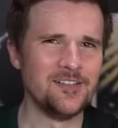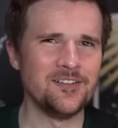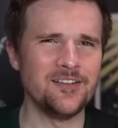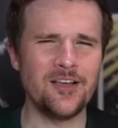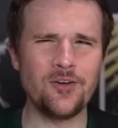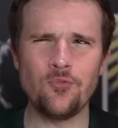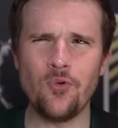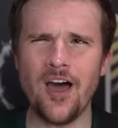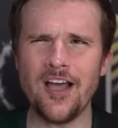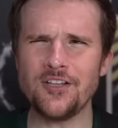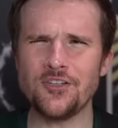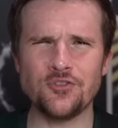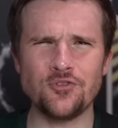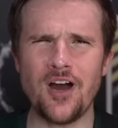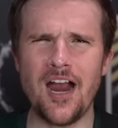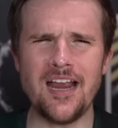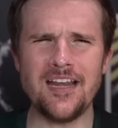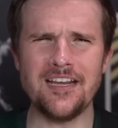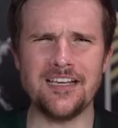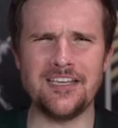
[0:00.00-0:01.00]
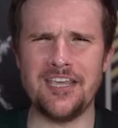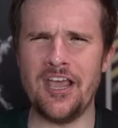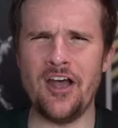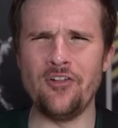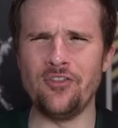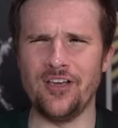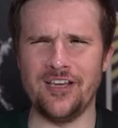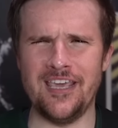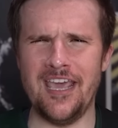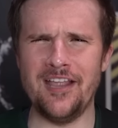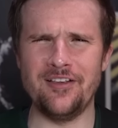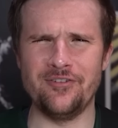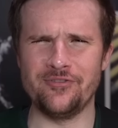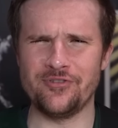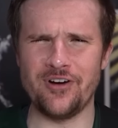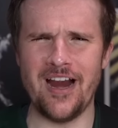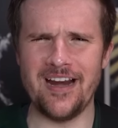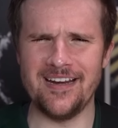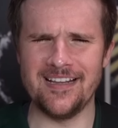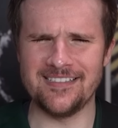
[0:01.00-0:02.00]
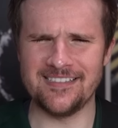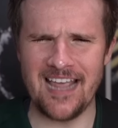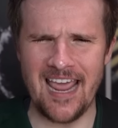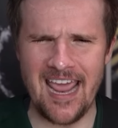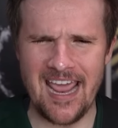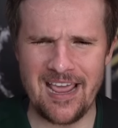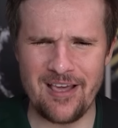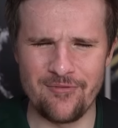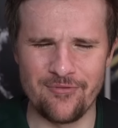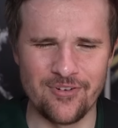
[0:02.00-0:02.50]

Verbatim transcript: Like, what? Try to kill the kid you're trying to save!